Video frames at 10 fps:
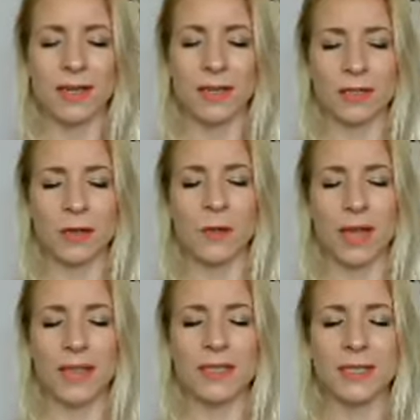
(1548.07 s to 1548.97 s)
It's
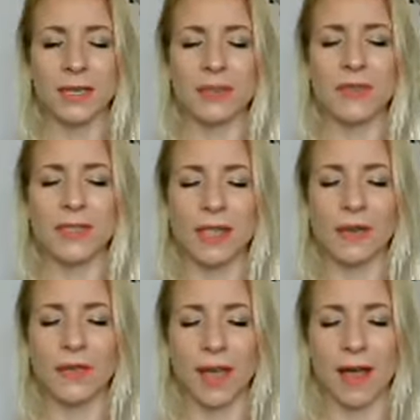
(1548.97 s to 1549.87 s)
okay to give yourself
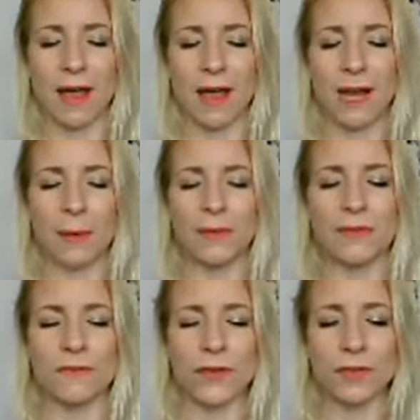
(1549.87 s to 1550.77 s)
care, and how it
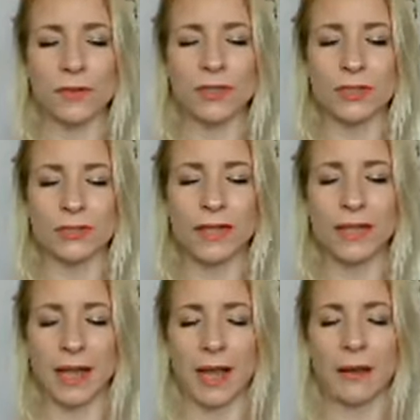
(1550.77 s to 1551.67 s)
feels to really
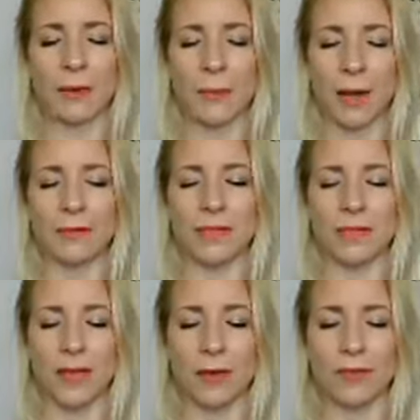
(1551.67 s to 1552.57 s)
care about
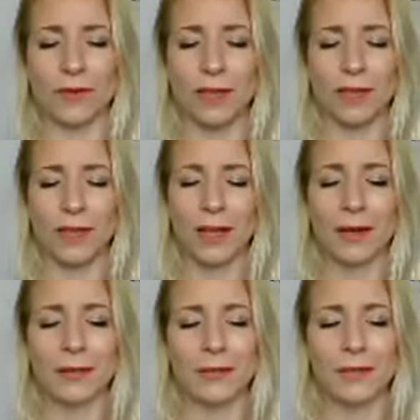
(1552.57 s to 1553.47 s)
yourself, how
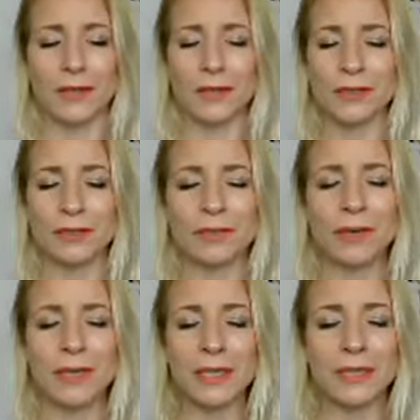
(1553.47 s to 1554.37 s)
it feels to
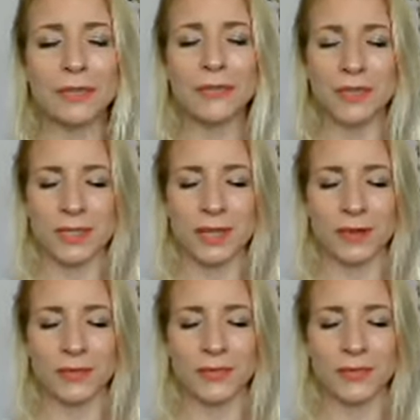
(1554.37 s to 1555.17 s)
really love yourself.